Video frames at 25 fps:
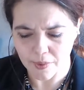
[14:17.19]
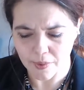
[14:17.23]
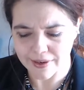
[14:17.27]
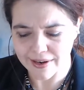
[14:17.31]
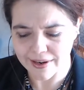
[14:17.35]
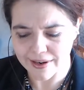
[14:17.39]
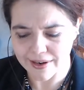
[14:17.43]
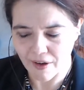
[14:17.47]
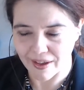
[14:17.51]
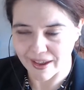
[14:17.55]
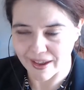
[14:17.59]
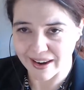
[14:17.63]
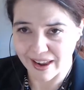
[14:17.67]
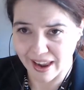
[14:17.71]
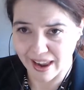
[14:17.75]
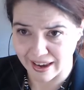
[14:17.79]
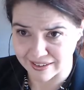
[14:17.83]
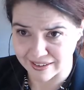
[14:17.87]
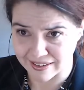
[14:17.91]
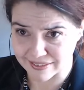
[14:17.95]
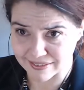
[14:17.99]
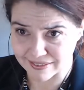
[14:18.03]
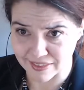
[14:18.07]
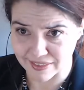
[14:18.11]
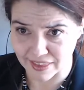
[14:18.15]
Now,
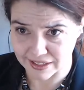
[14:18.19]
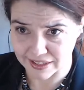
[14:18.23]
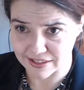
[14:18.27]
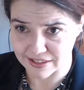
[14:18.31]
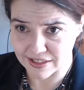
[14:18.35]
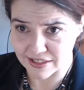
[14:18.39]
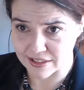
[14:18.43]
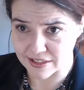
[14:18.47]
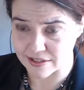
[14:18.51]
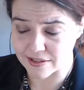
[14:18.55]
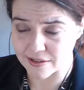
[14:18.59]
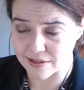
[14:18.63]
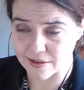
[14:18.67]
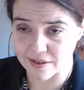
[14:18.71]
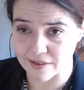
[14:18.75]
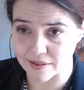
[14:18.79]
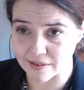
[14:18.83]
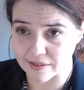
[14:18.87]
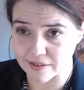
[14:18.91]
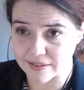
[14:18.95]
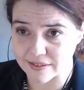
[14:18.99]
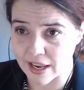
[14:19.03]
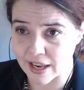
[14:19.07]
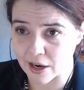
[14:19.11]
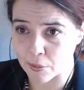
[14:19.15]
I'd like to just
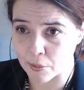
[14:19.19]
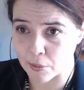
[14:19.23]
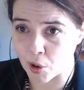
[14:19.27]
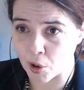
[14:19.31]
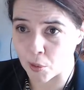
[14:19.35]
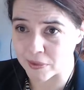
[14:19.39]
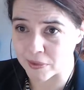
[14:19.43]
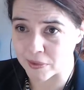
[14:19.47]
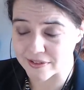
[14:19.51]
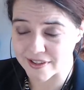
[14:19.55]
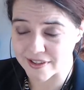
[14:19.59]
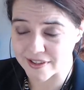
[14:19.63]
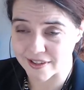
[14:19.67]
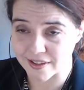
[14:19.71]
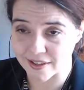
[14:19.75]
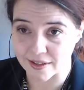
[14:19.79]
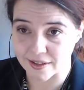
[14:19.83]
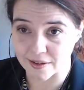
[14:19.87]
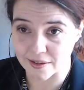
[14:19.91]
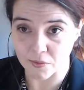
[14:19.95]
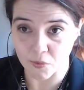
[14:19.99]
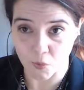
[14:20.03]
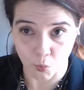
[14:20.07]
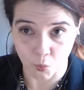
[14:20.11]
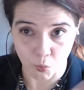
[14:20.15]
take a moment
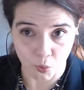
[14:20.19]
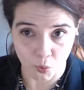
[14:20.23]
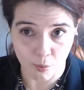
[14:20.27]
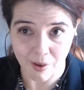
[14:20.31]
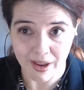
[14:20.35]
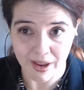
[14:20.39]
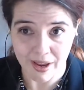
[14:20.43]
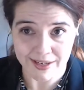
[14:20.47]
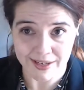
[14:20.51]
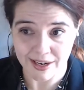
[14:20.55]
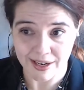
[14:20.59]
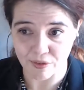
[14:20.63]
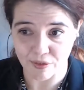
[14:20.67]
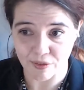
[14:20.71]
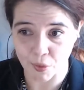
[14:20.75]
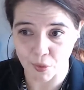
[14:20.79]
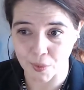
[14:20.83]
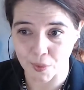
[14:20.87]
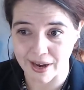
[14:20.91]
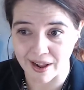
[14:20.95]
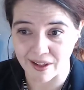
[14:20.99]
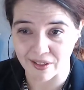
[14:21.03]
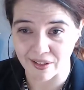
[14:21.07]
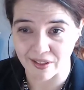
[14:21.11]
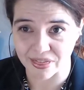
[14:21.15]
to remind
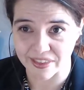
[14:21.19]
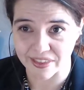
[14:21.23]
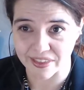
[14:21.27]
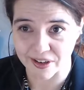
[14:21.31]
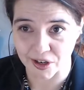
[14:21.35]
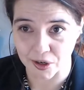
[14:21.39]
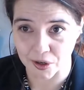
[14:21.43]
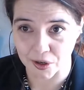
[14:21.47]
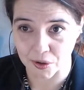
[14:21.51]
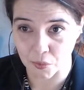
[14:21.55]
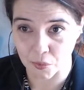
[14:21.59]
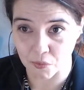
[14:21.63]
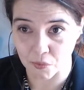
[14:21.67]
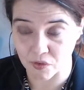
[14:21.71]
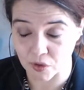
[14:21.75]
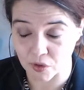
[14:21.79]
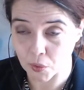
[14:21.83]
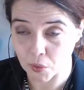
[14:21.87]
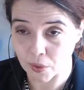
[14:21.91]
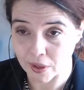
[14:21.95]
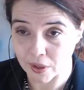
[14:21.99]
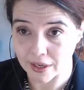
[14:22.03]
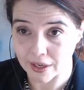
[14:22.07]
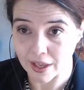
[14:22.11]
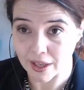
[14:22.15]
everyone out there
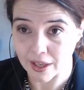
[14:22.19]
viewing,